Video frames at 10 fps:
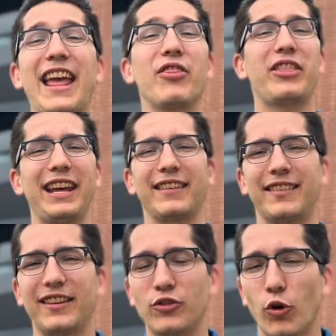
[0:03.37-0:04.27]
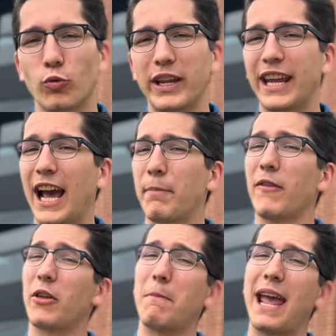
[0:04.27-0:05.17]
and this is your recap
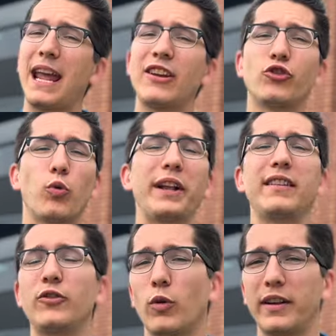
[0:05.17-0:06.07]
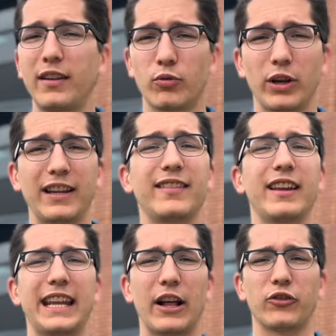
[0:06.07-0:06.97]
of the May 2023
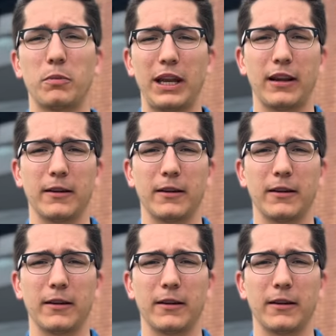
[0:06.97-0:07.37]
City Council meeting.